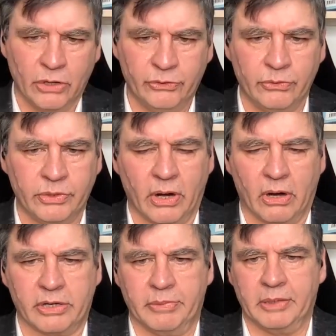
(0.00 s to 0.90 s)
go through the
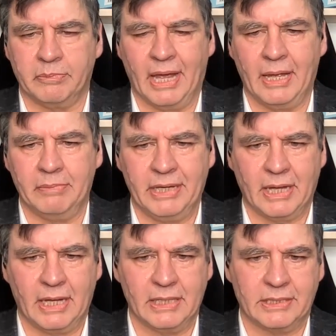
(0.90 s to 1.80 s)
argument
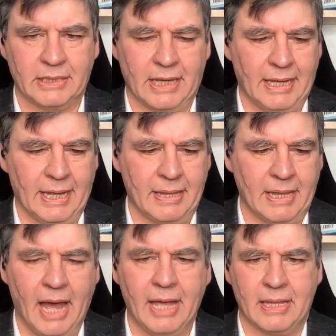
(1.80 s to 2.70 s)
because
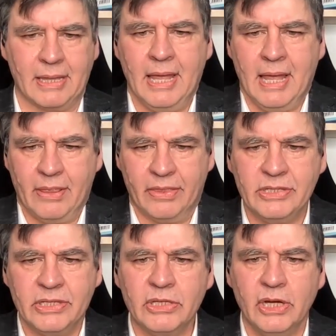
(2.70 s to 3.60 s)

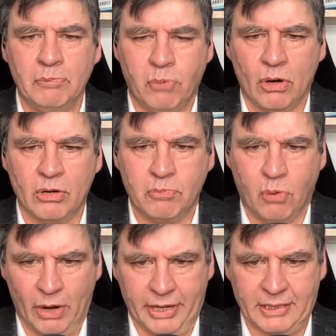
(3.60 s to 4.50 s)
this is an important
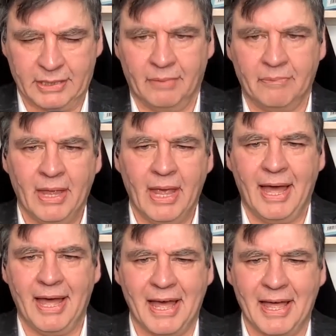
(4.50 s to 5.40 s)
point.
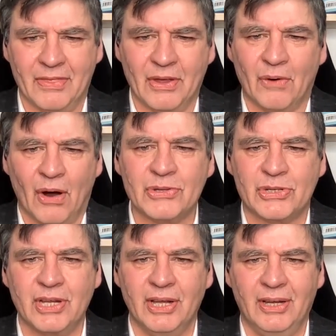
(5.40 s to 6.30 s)
There are
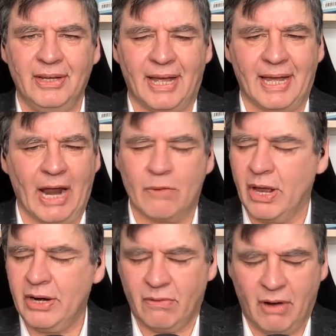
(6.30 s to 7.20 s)
still, and I
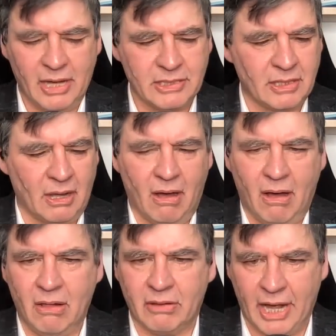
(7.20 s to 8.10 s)
run across
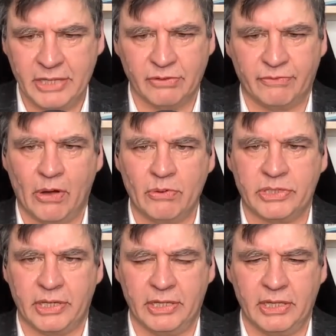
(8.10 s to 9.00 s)
all kinds of
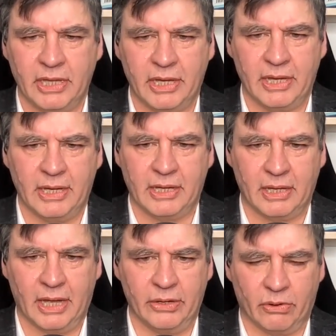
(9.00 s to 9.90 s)
folks in the
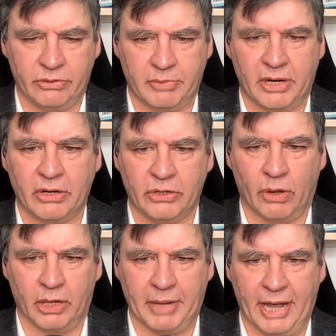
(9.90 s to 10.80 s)
North American
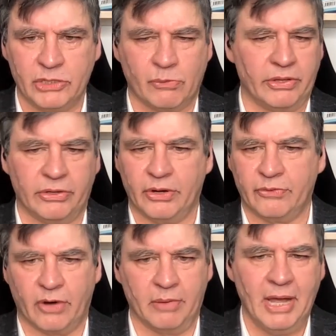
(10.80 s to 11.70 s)
oil patch, whether they're
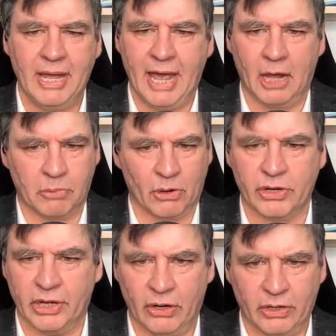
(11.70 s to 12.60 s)
from
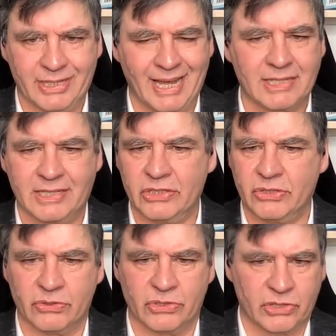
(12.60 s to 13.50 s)
Alberta or
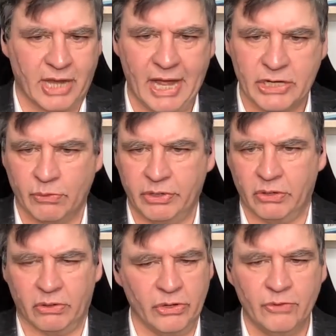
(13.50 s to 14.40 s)
Texas or Saskatchewan
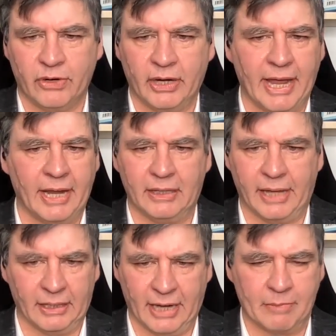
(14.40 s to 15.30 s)
or Newfoundland
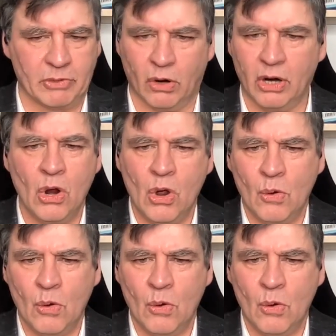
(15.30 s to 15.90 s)
and Labrador,